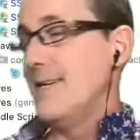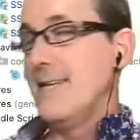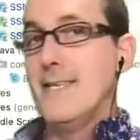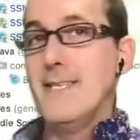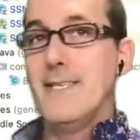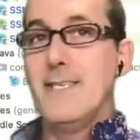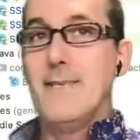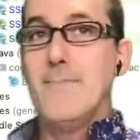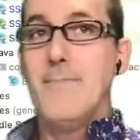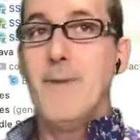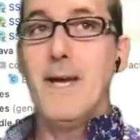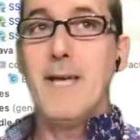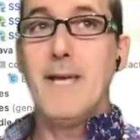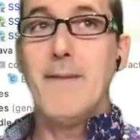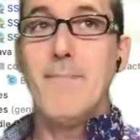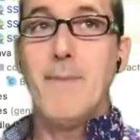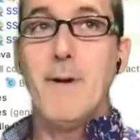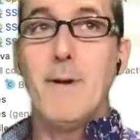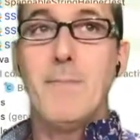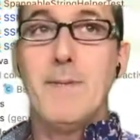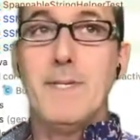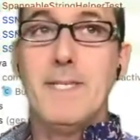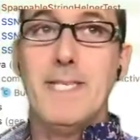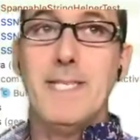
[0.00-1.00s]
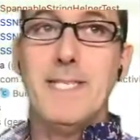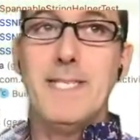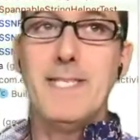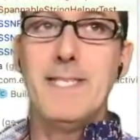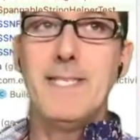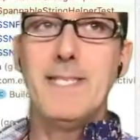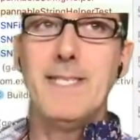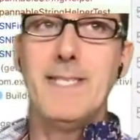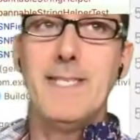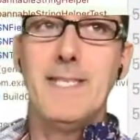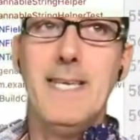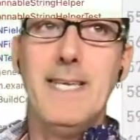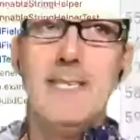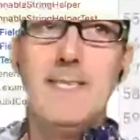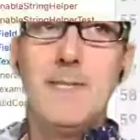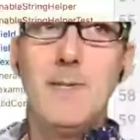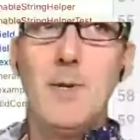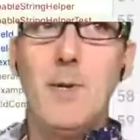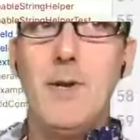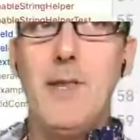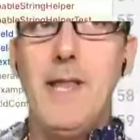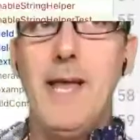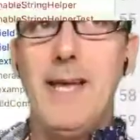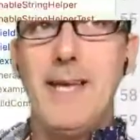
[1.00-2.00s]
debugging purposes is sort
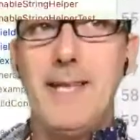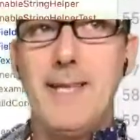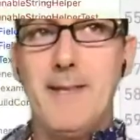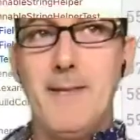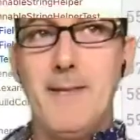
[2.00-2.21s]
of like,